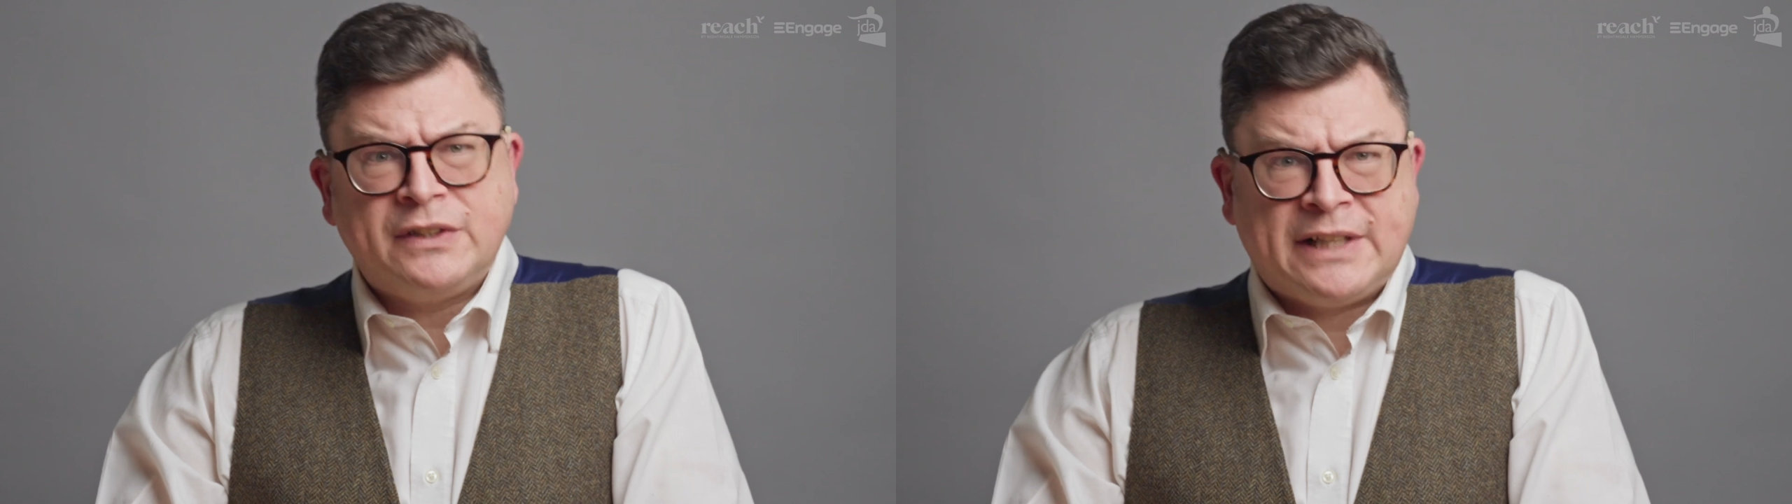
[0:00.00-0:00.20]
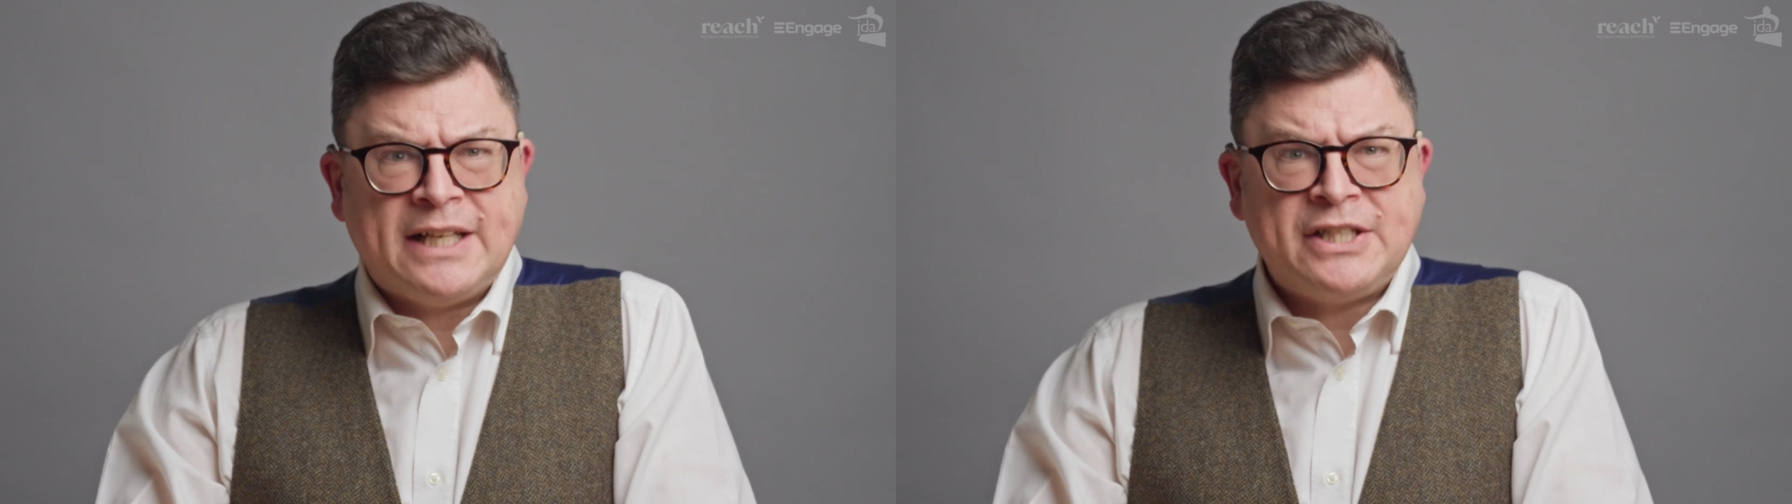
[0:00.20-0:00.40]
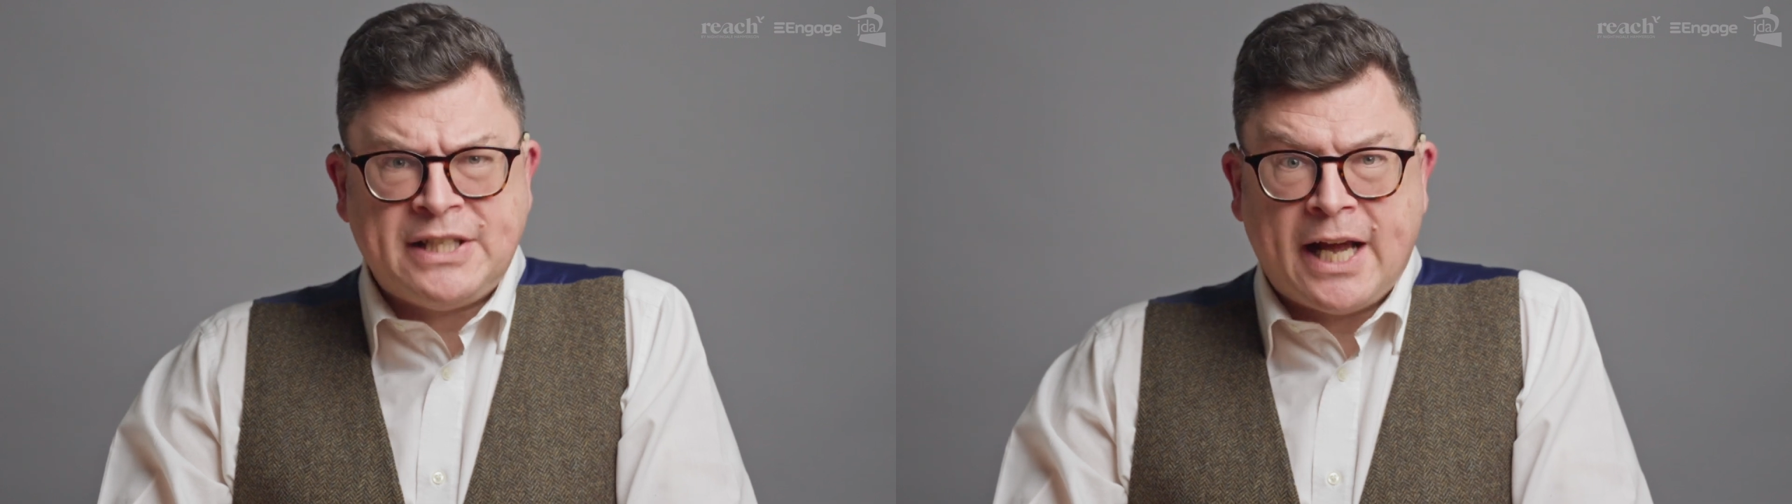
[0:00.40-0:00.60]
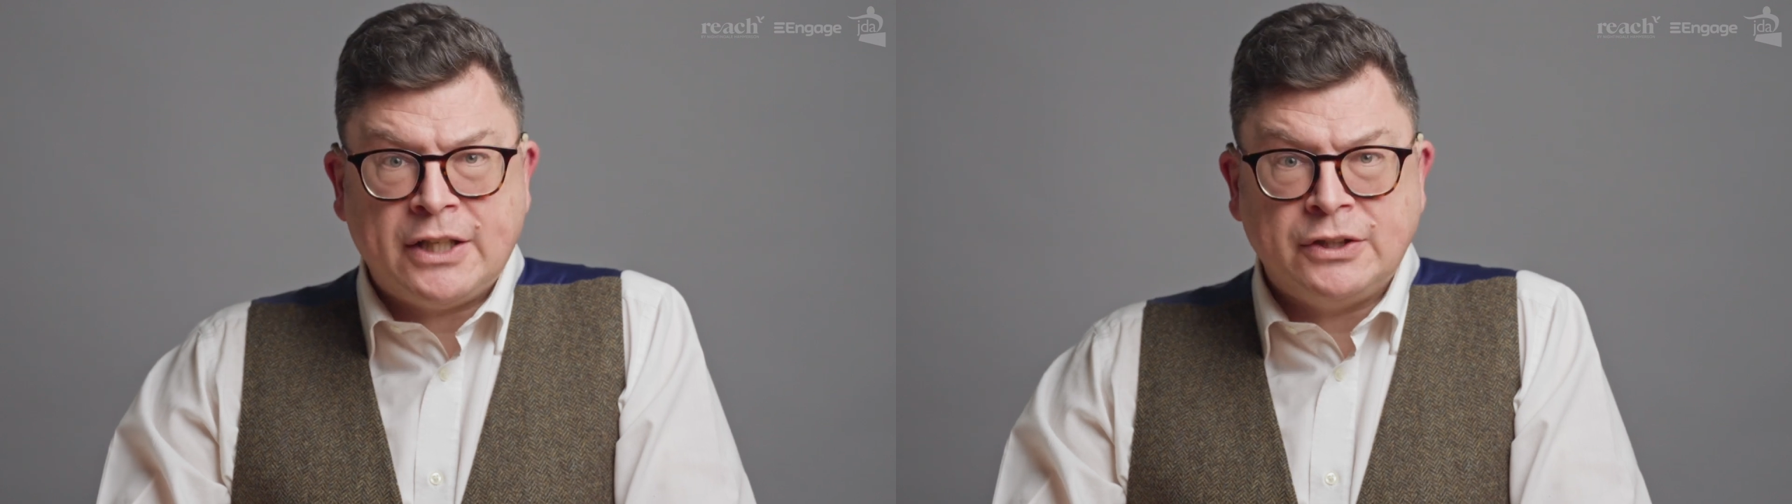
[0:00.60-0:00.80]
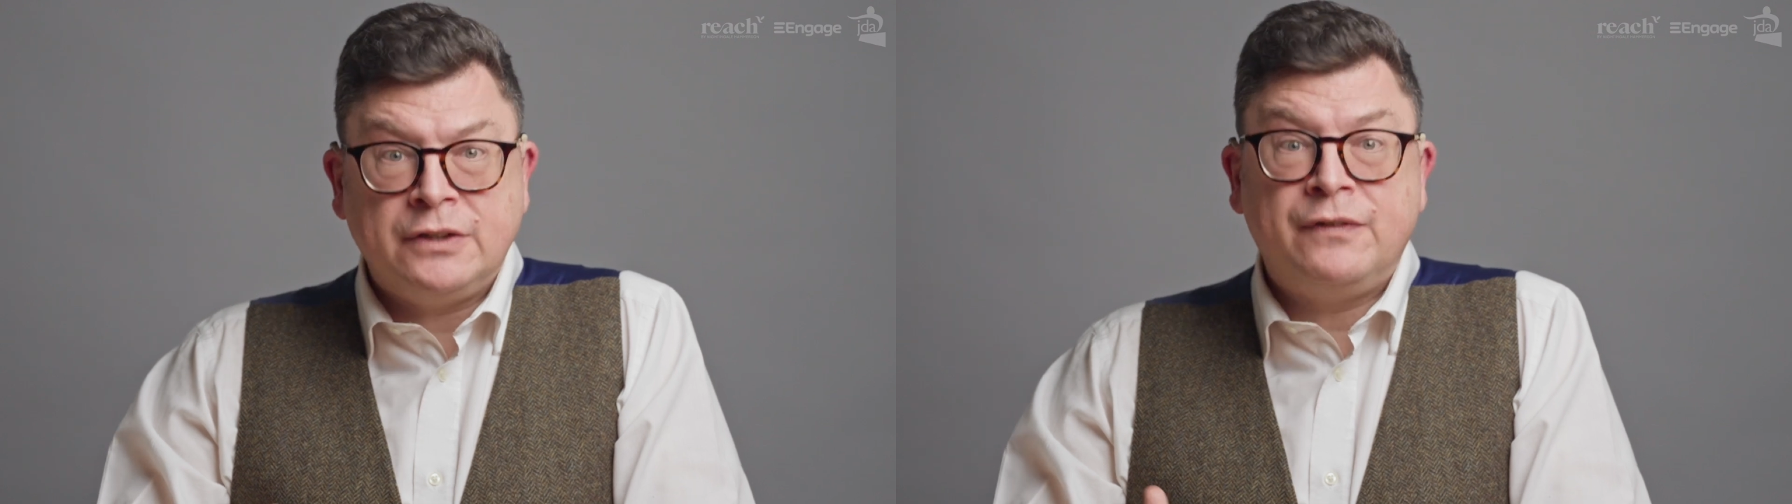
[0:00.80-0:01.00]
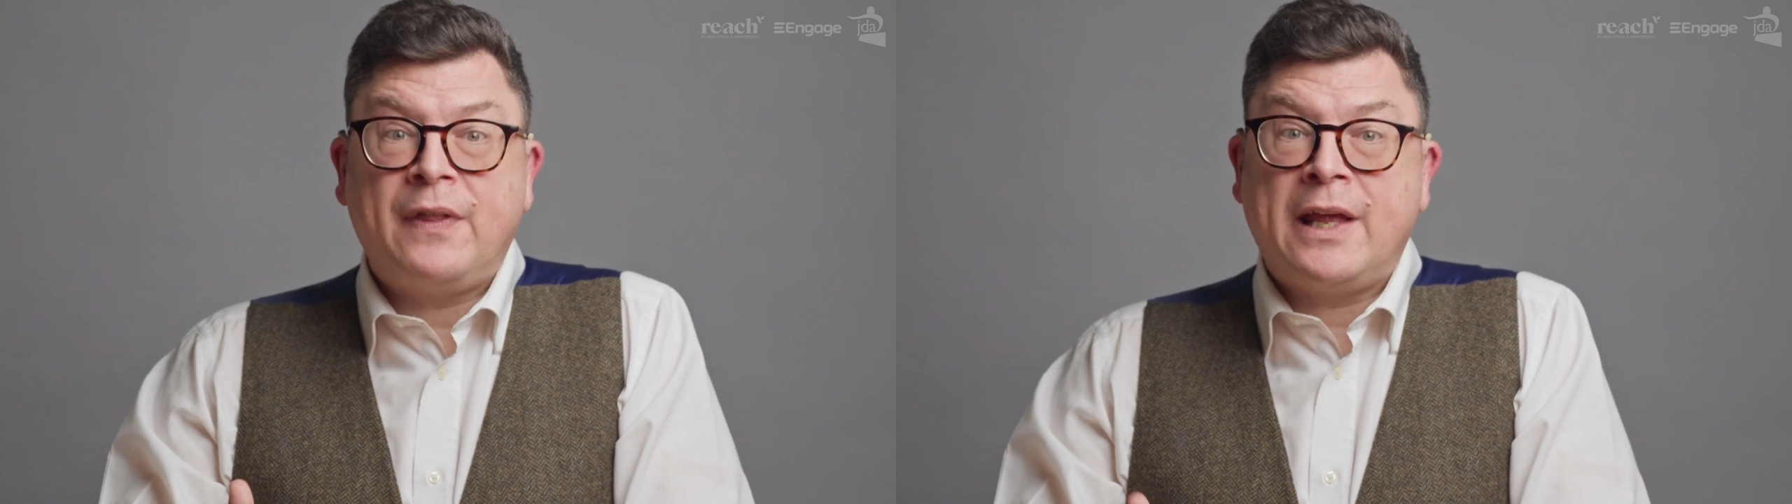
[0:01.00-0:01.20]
to 10 seconds for the